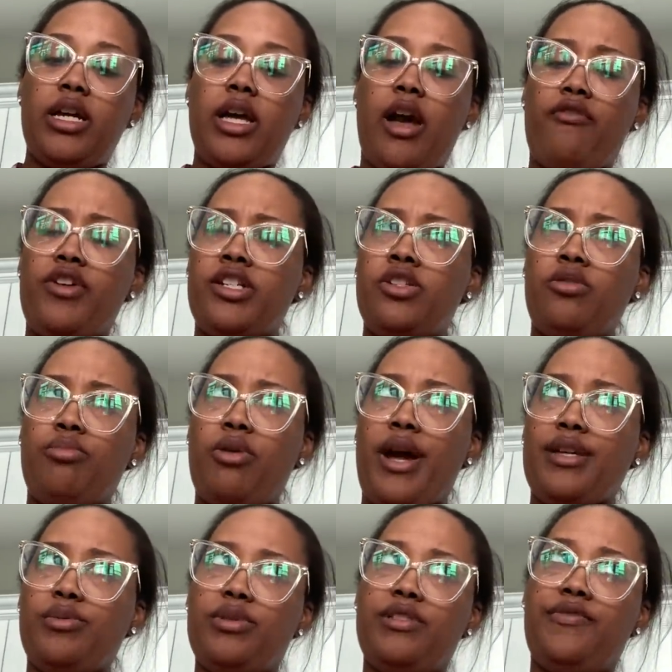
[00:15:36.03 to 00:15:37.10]
original
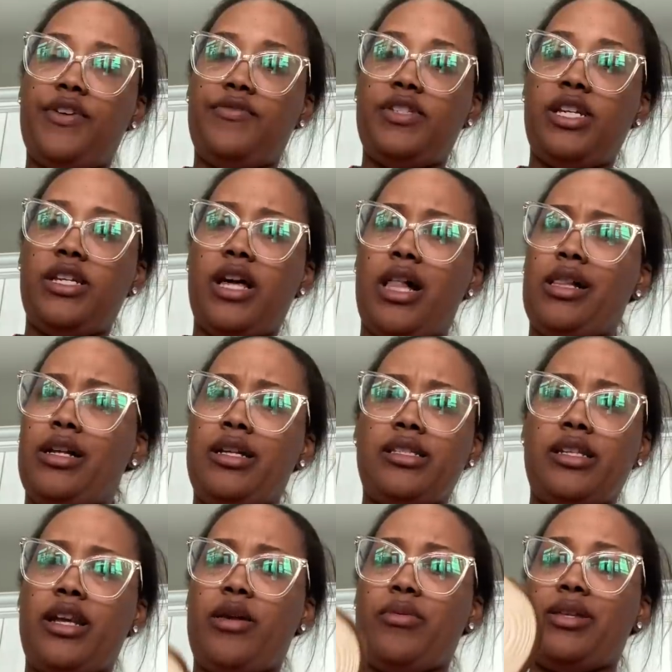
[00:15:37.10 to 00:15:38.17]
price was fifteen dollars,
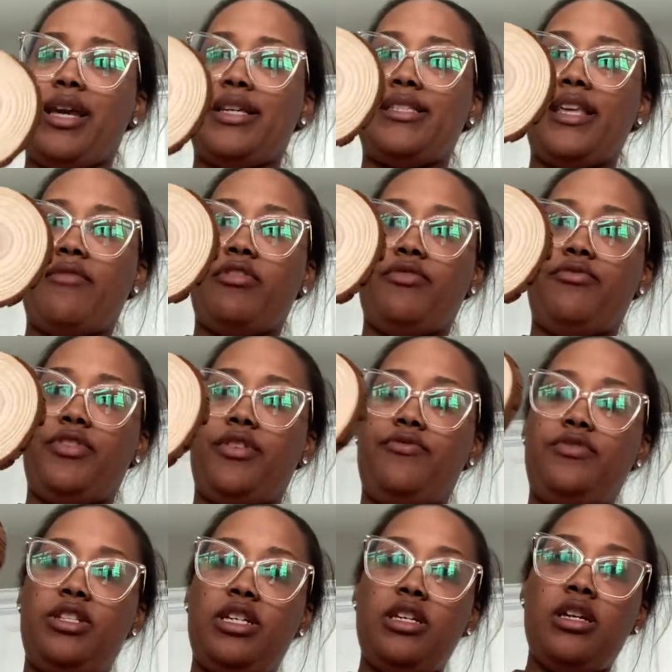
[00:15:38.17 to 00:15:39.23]
and they were like seven
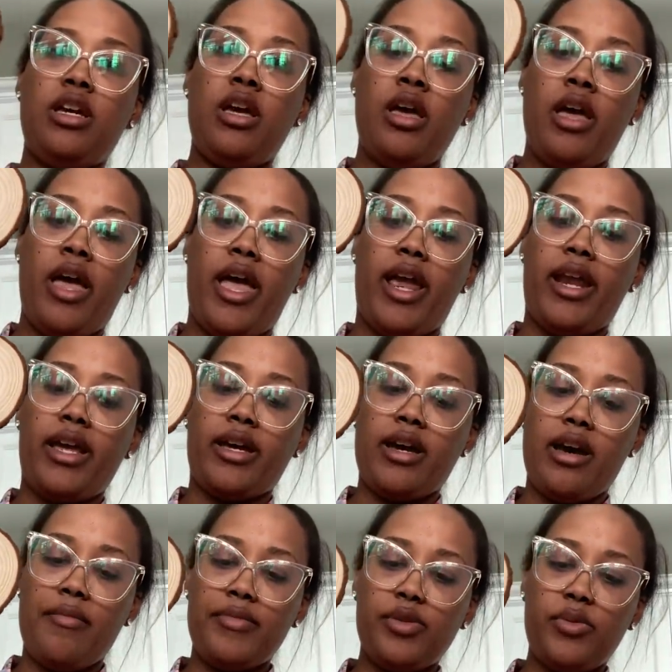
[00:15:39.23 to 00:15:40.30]
fifty. And it
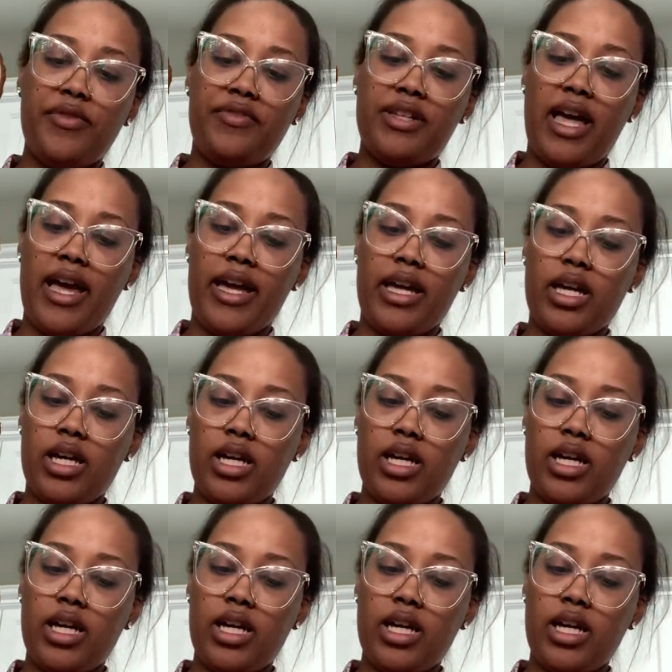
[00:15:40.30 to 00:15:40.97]
comes with like